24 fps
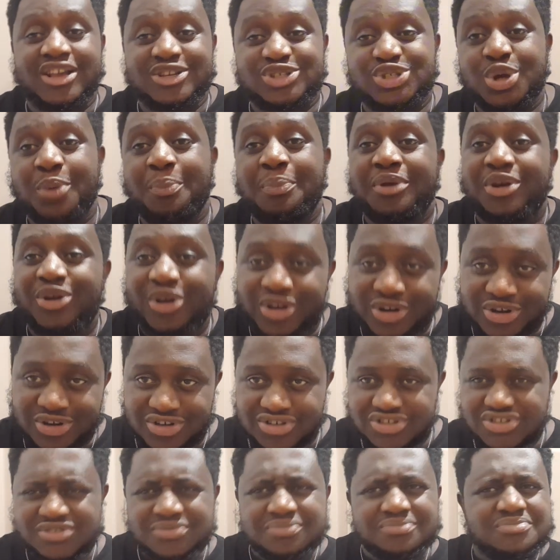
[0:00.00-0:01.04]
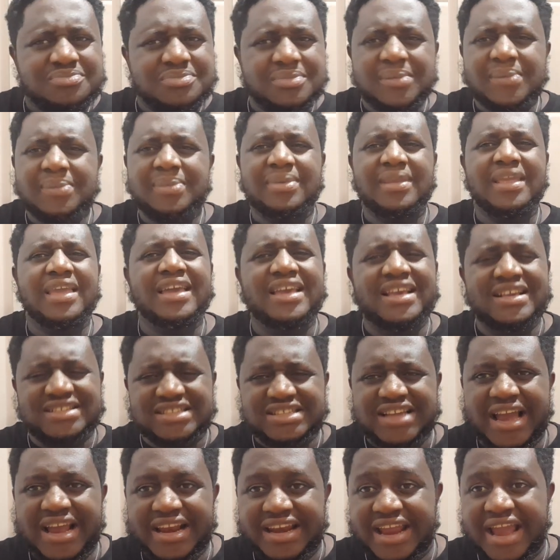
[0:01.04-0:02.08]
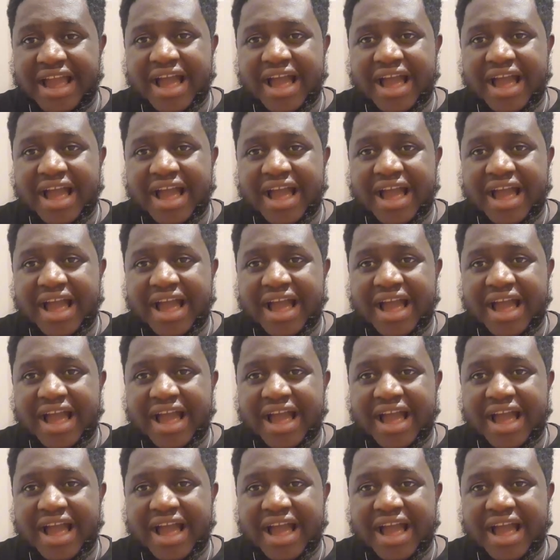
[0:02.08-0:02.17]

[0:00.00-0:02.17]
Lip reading: chopping onions inside the